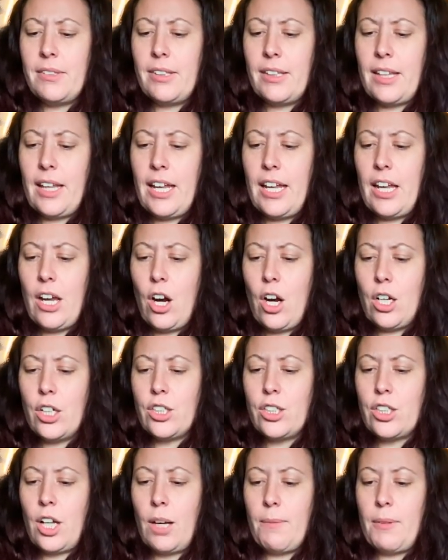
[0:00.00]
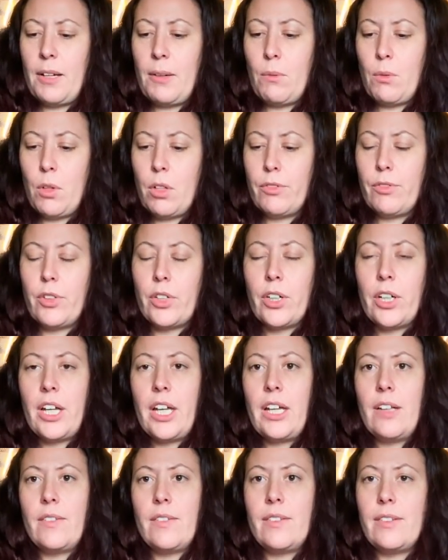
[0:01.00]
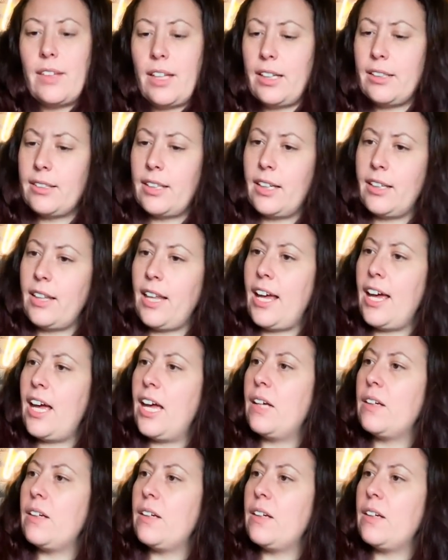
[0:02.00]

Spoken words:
They are shopping more for gifts, things like that.